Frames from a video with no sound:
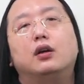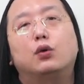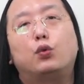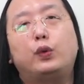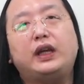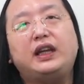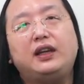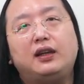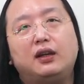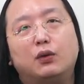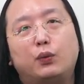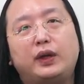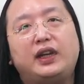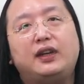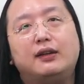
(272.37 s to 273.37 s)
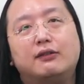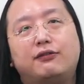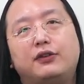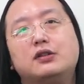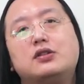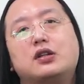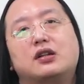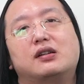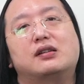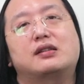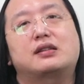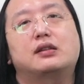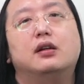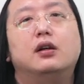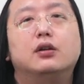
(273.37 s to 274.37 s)
We
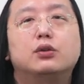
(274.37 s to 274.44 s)
Futures